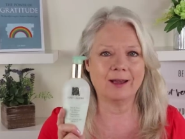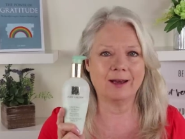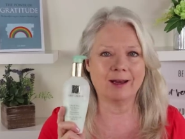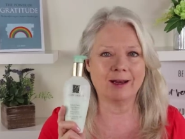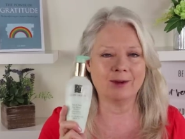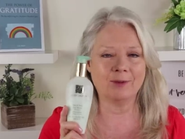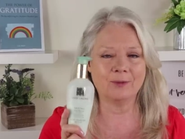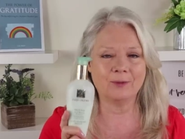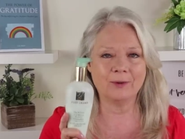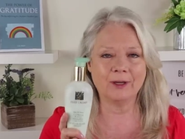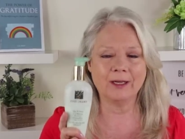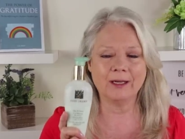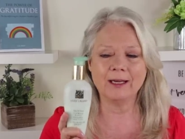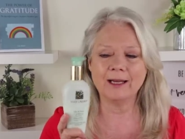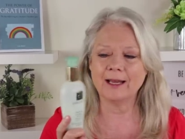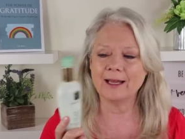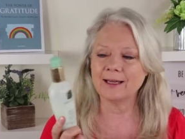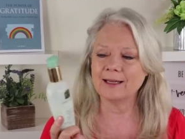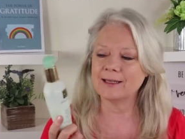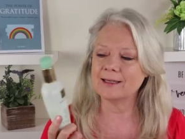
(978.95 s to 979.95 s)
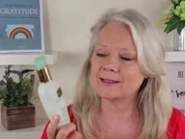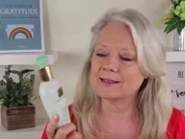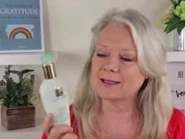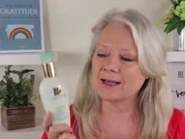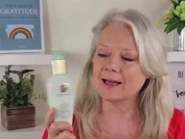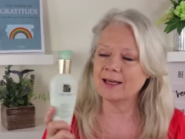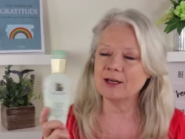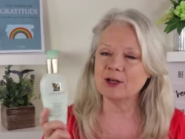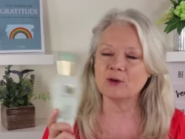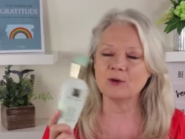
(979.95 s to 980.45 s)
and I really like it. It's
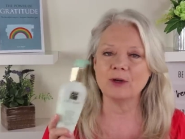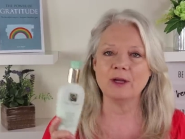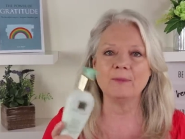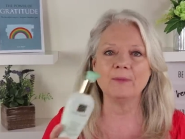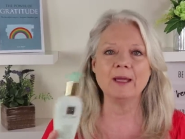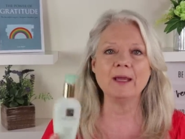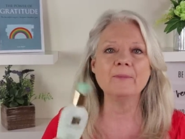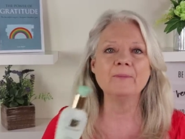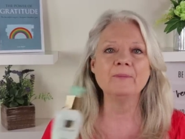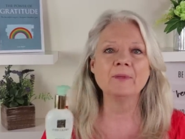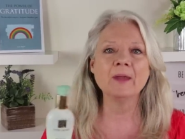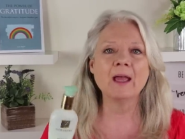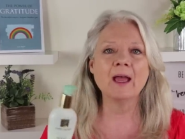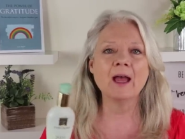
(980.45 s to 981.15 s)
kind of creamy.